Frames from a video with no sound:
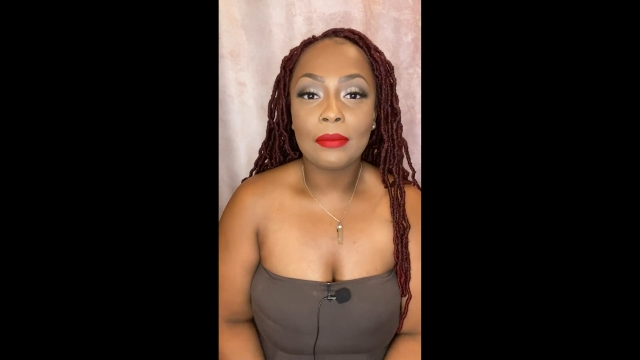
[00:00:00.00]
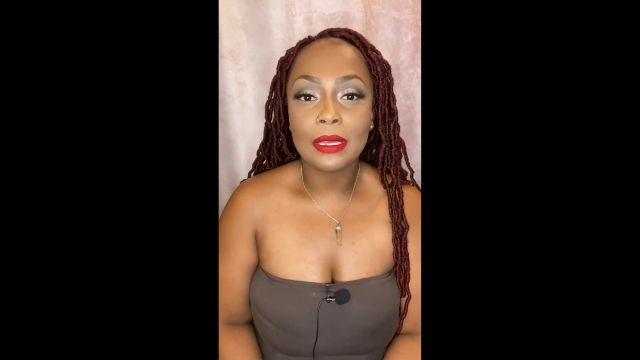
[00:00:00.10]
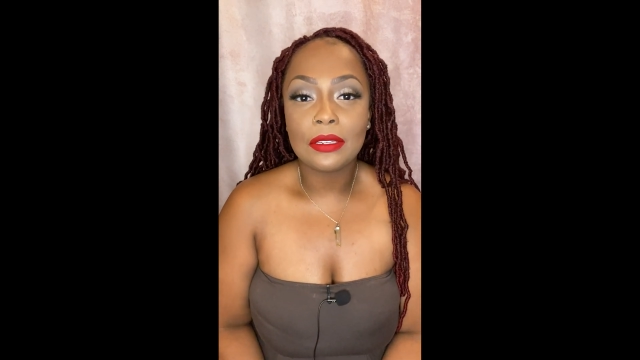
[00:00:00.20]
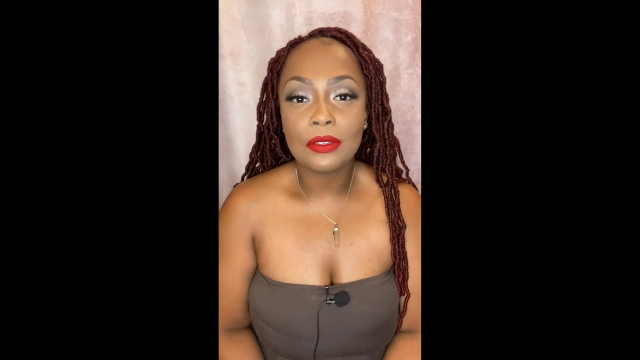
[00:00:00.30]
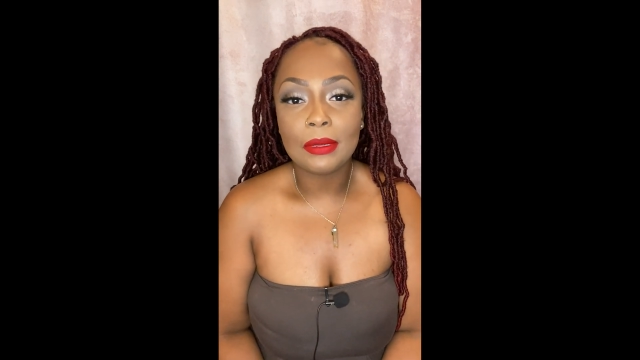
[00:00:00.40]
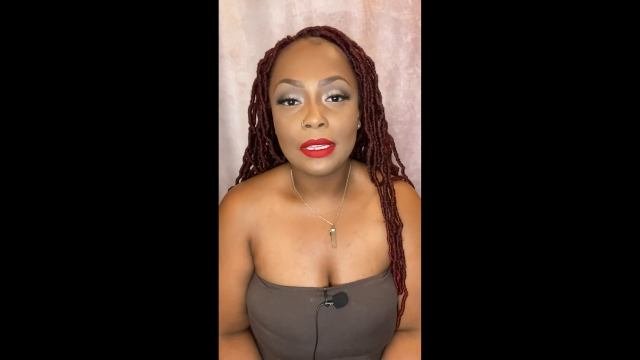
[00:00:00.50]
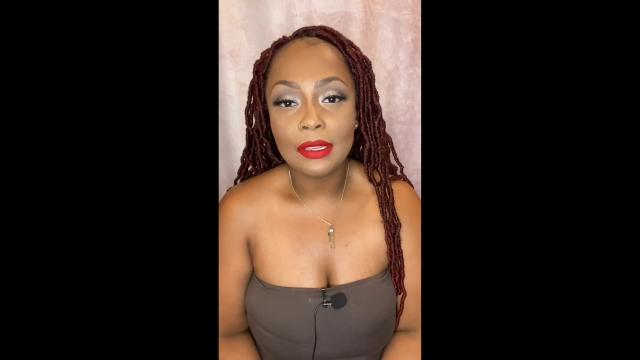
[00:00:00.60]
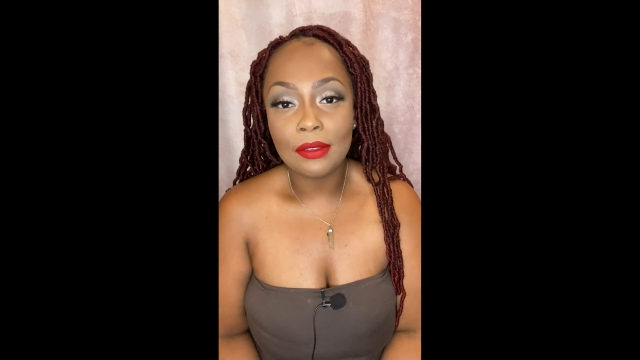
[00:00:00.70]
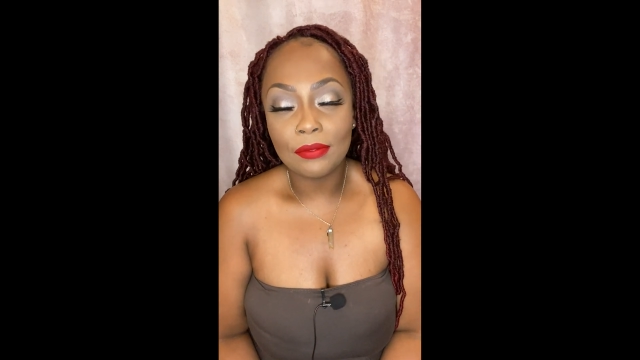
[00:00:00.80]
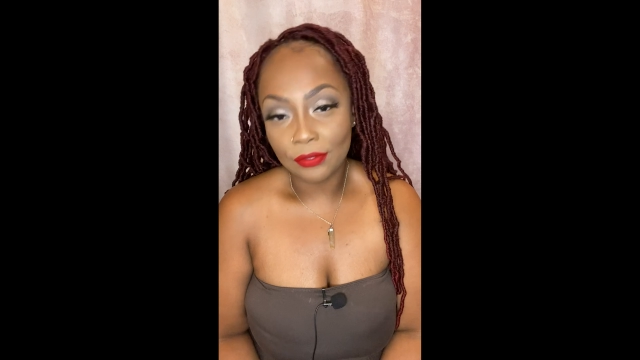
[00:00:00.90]
me to
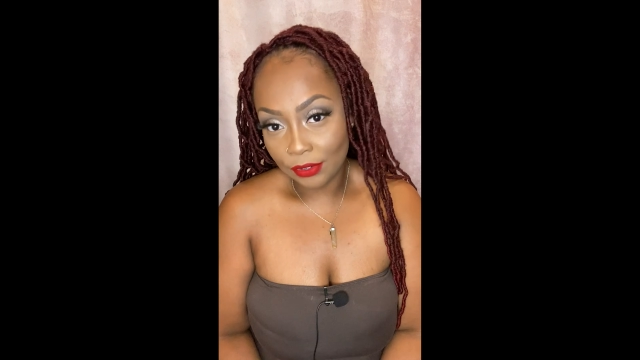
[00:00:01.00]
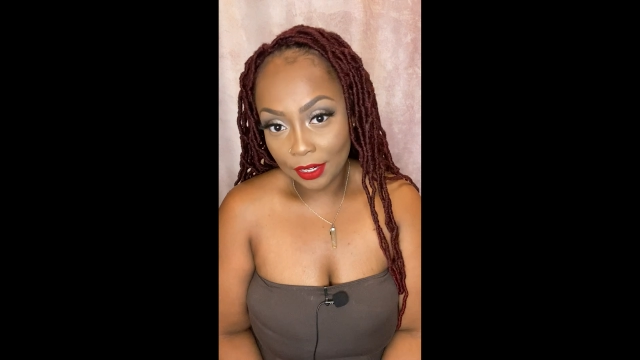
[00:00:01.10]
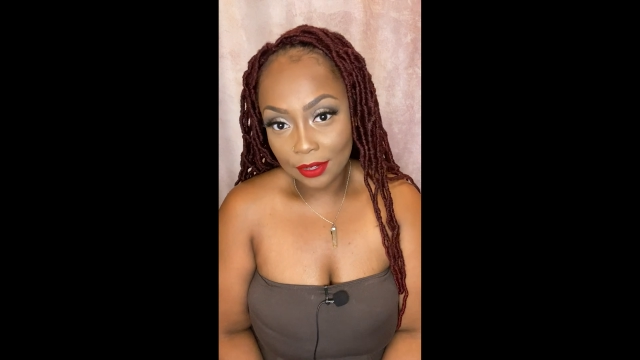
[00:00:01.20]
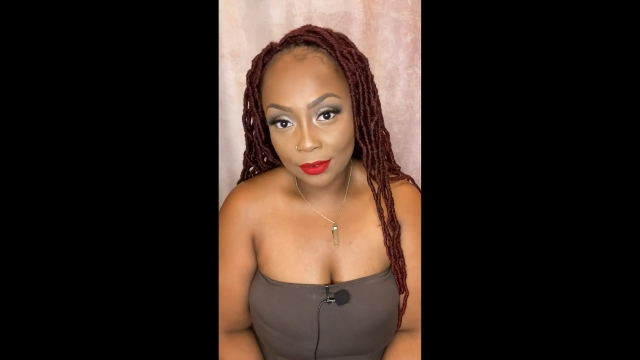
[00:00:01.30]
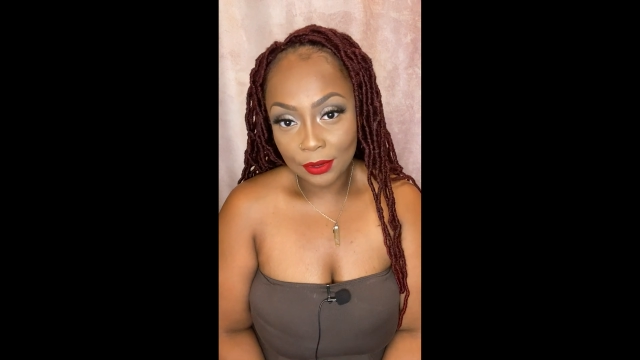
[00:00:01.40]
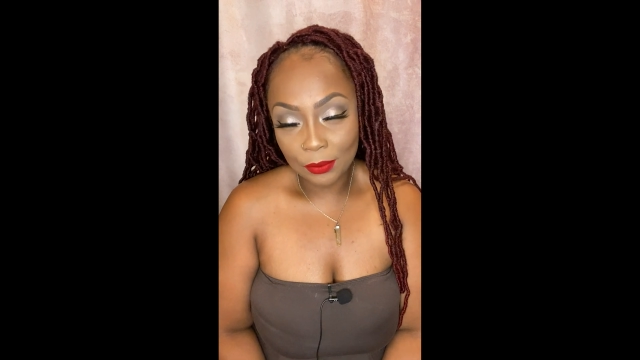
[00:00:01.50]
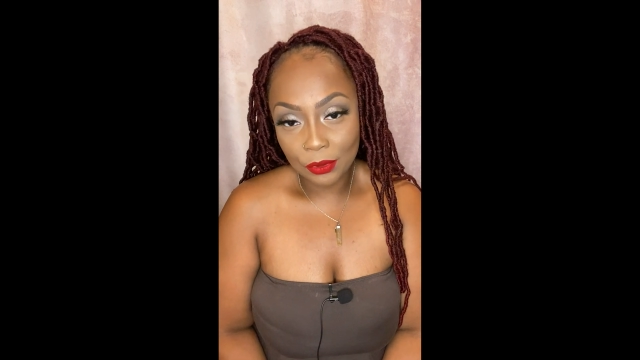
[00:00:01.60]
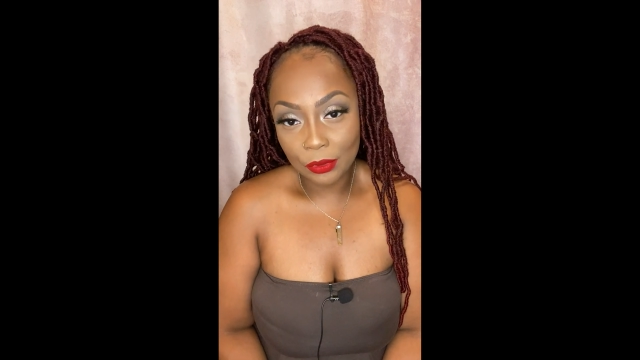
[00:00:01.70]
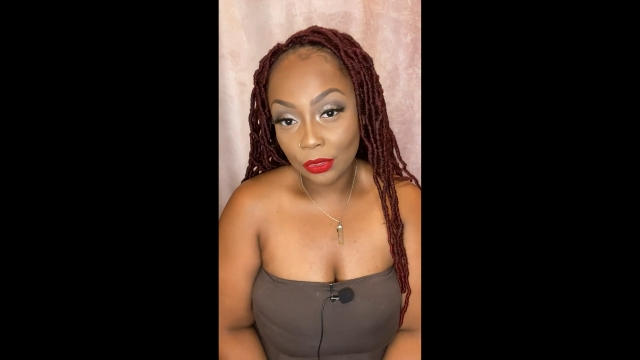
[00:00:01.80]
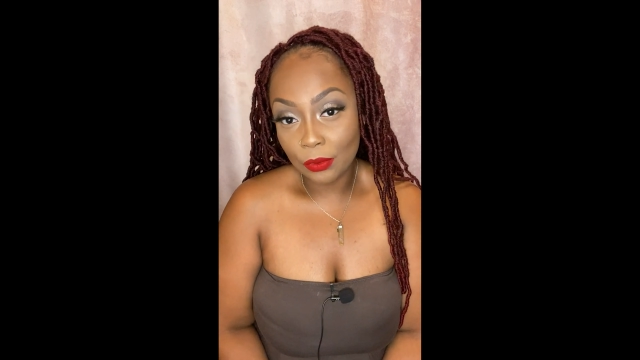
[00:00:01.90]
be very vulnerable
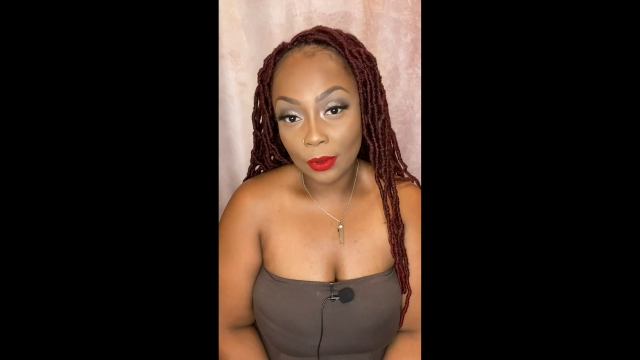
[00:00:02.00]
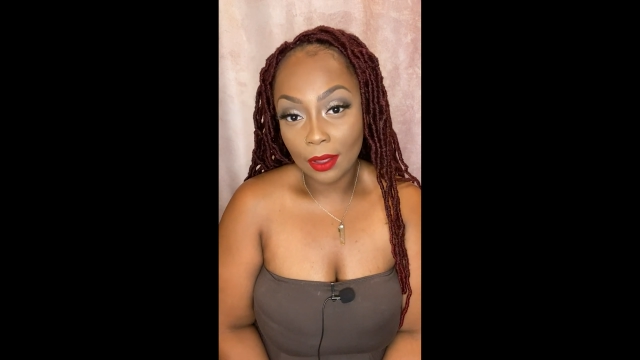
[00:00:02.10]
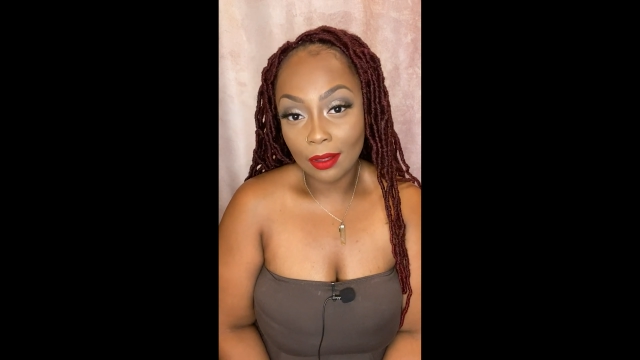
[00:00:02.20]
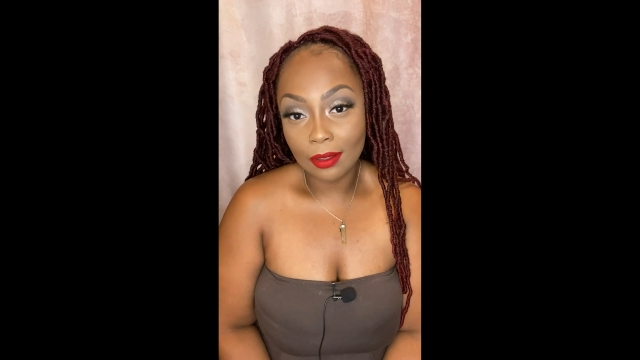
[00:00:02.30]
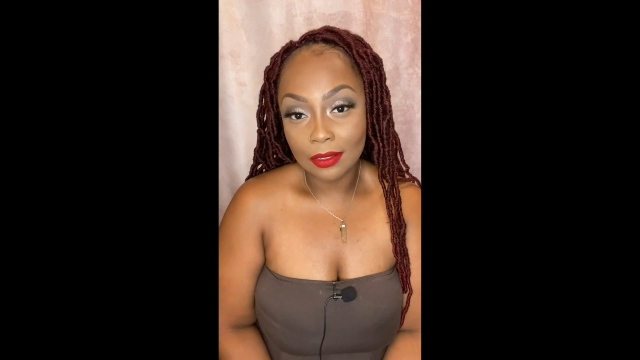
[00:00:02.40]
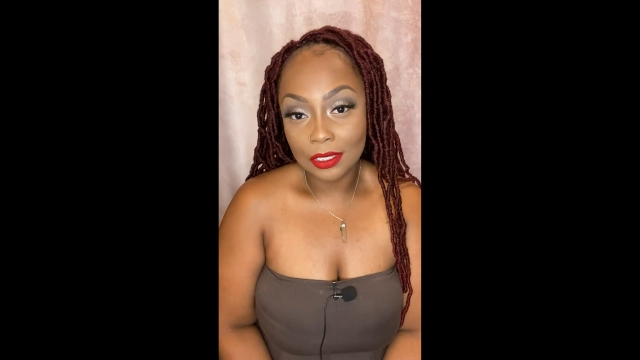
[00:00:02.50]
with you all,